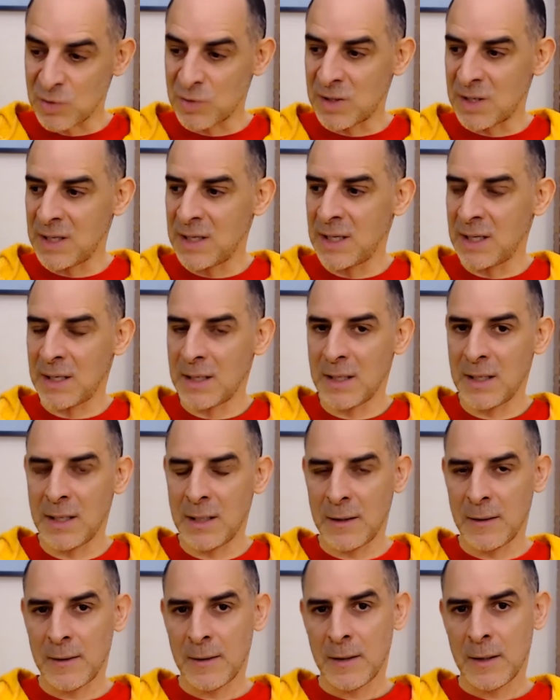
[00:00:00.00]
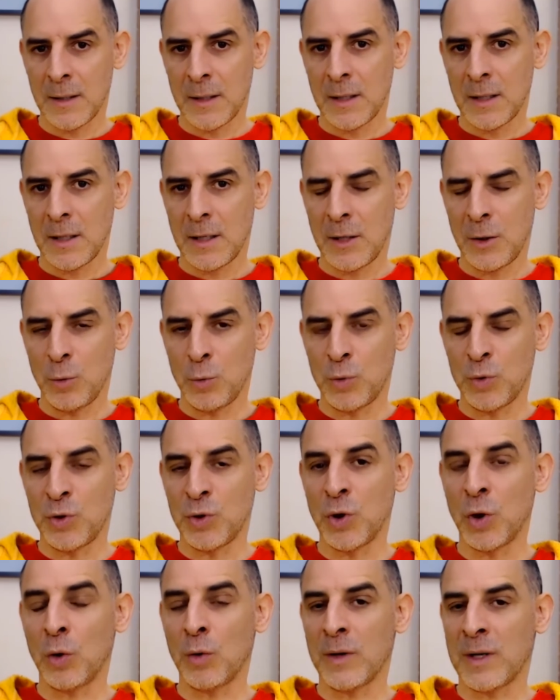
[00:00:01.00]
clearly, he would
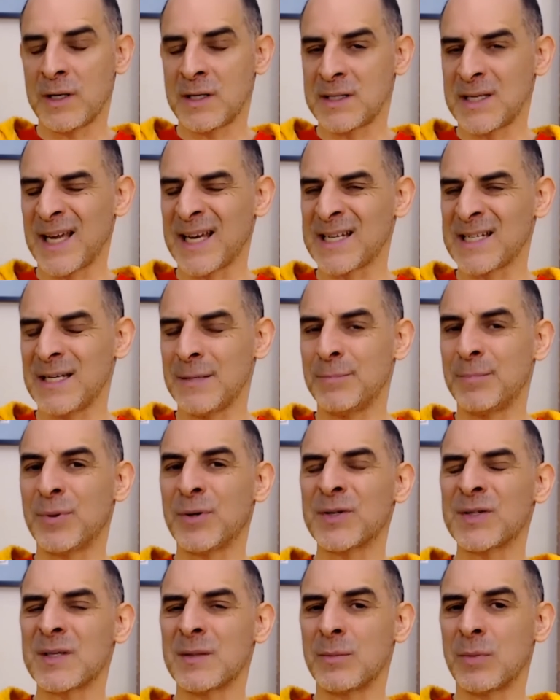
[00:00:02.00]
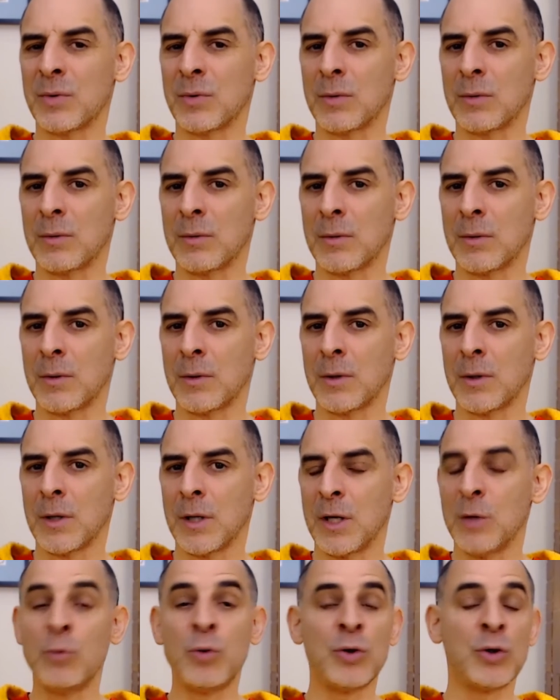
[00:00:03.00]
know that it's actually possible.
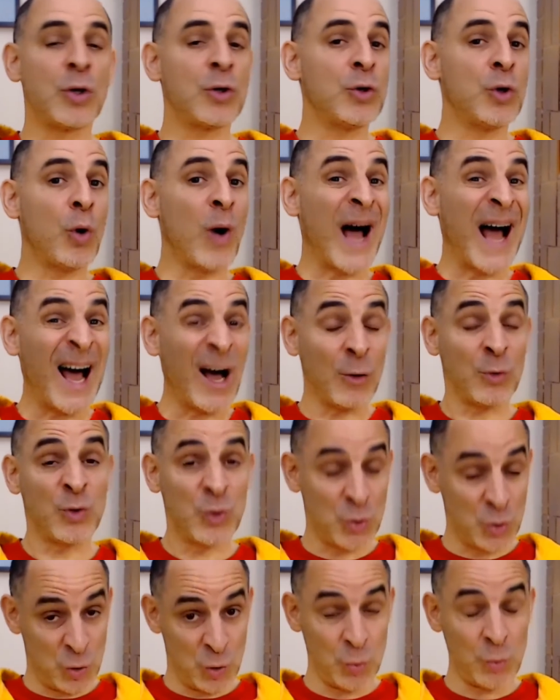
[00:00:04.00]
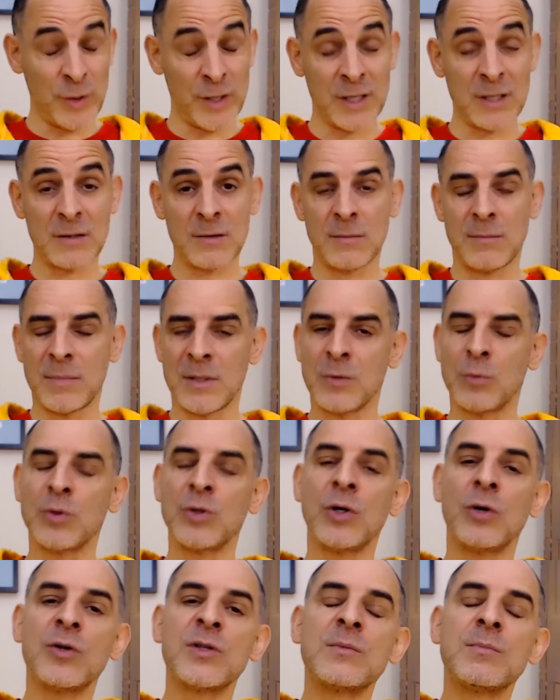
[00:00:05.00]
He would not know how to do it, but he would
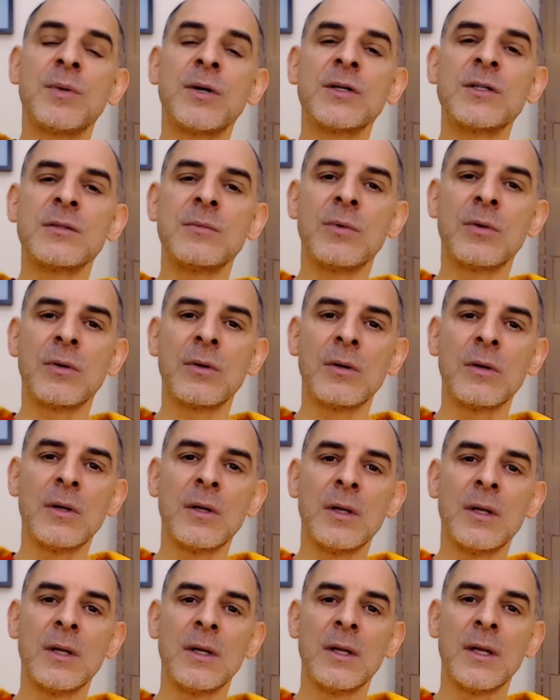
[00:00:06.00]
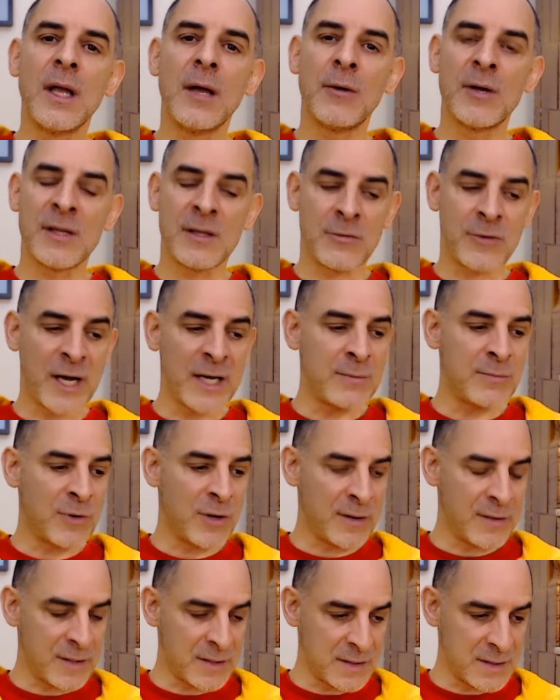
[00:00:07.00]
know it's possible. When the Wright
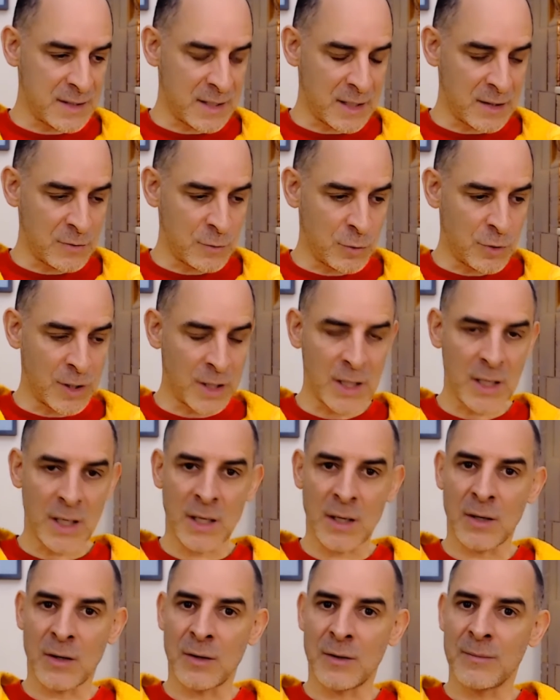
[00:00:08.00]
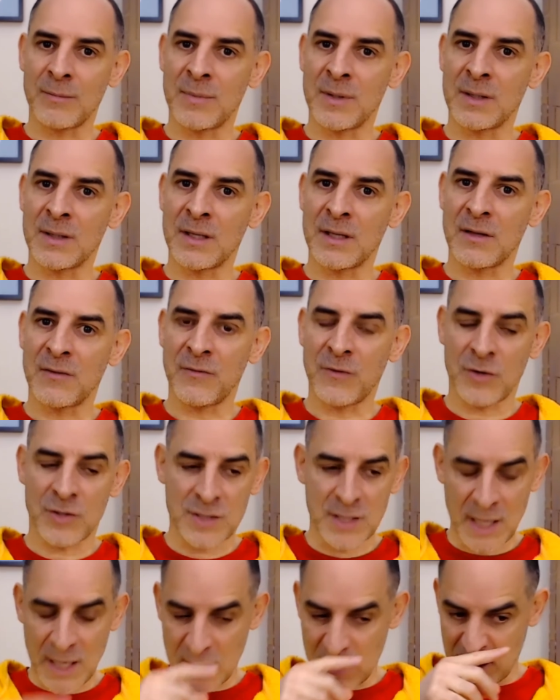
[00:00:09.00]
brothers started working on building the first
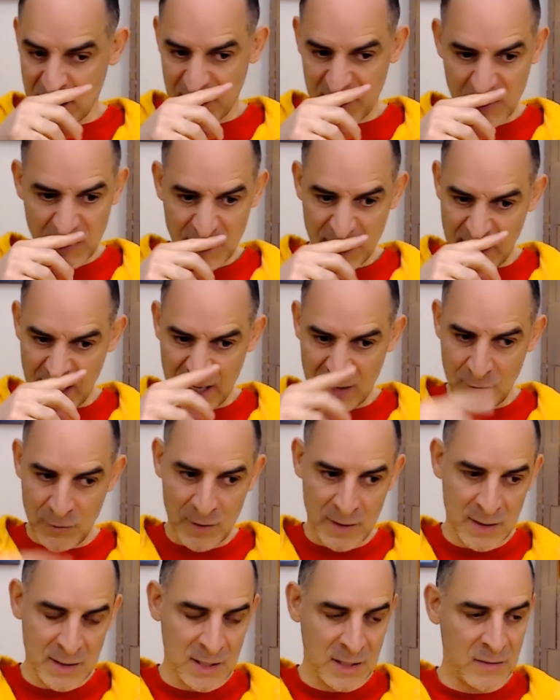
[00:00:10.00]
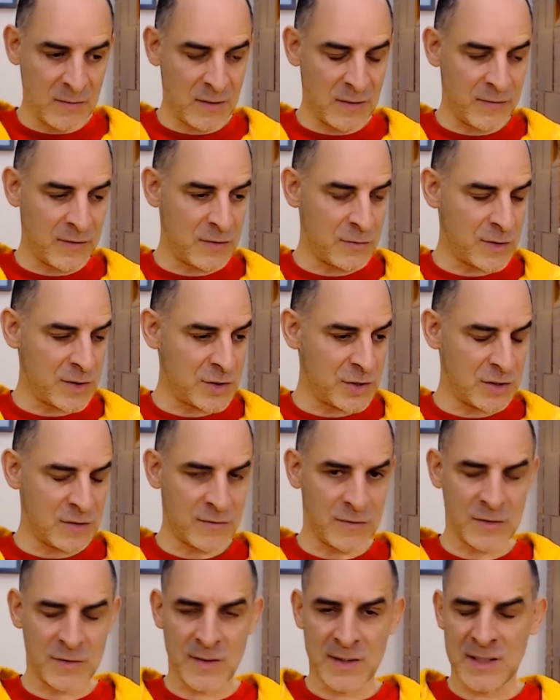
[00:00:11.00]
aircraft and flying with it, even if it was just for
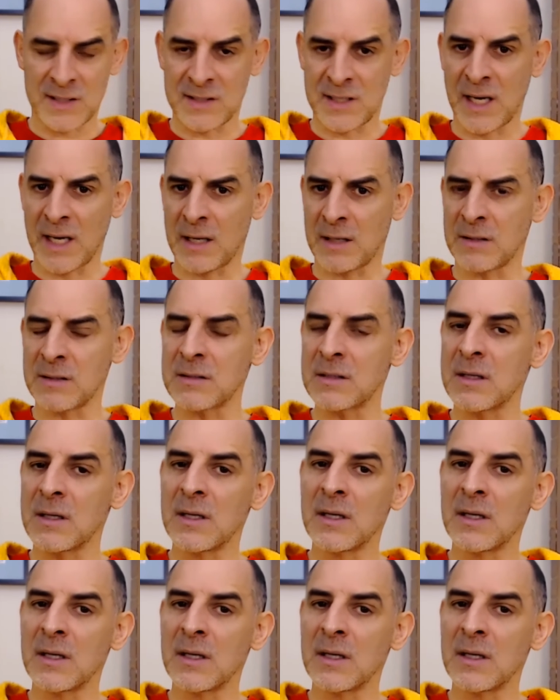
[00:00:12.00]
20 seconds,